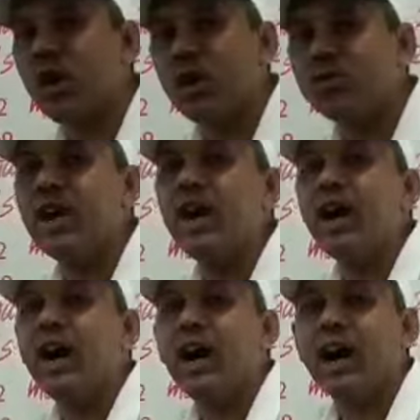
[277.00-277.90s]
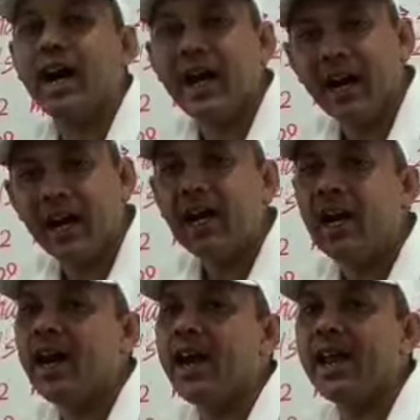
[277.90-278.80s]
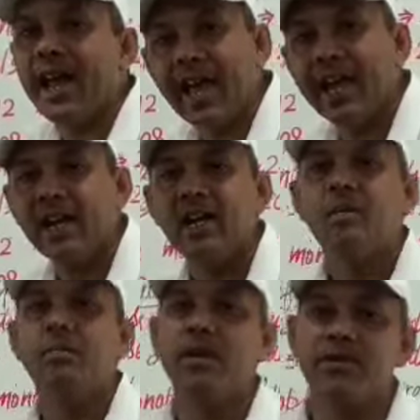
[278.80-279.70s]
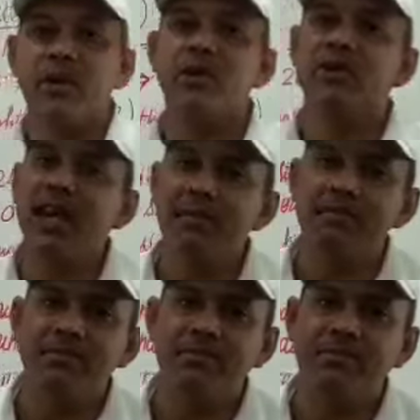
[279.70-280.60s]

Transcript: of a and an before them.